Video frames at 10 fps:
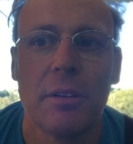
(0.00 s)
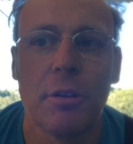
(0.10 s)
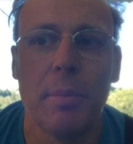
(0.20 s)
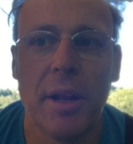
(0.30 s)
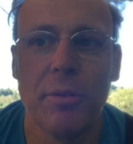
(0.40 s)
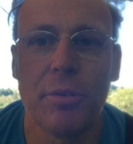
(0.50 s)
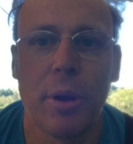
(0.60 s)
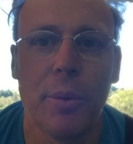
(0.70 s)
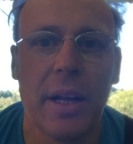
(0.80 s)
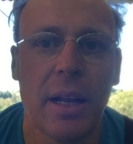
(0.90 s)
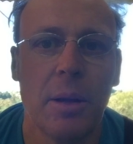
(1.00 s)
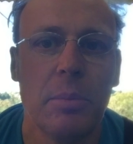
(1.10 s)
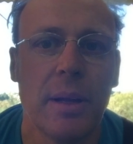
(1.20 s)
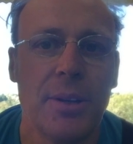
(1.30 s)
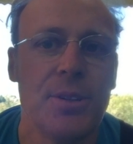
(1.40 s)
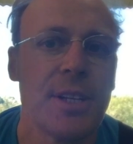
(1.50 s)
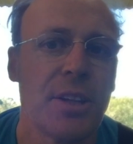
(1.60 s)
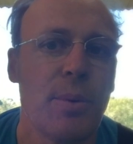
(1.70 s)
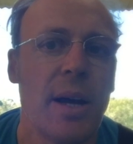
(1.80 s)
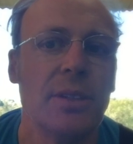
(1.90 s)
from Penrith Rowing Club in New
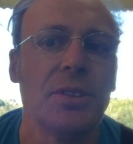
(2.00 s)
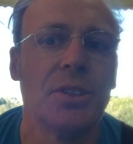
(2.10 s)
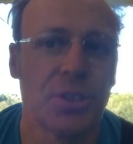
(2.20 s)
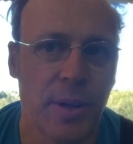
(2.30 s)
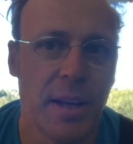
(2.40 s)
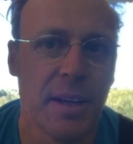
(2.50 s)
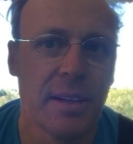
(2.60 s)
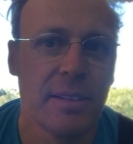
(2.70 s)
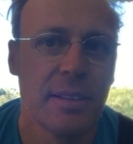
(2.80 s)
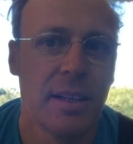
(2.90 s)
South Wales, Australia.